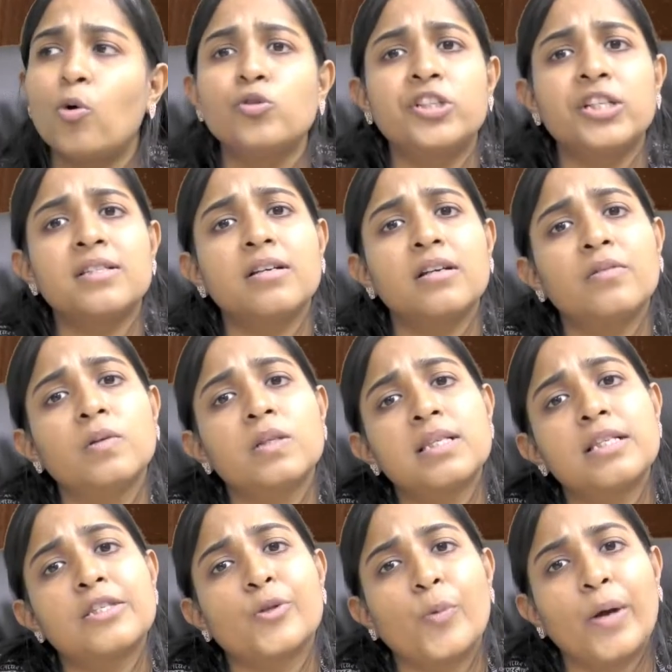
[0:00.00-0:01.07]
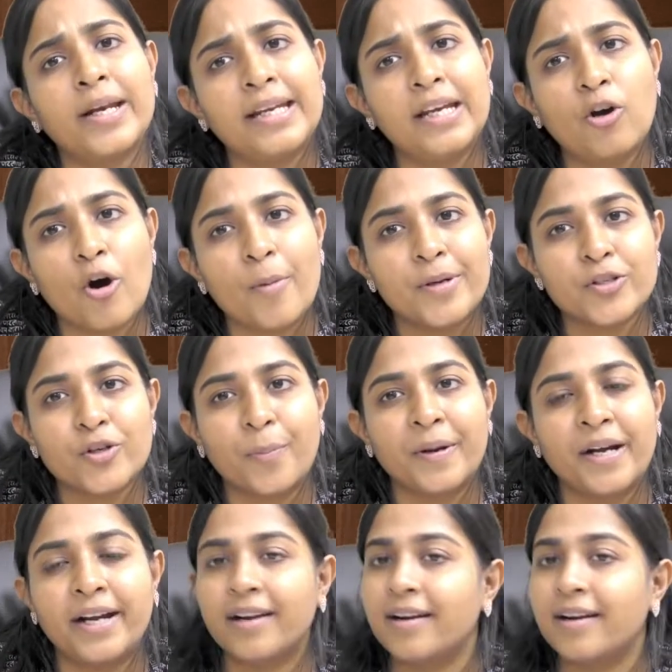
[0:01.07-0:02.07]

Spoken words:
services through an e-commerce operator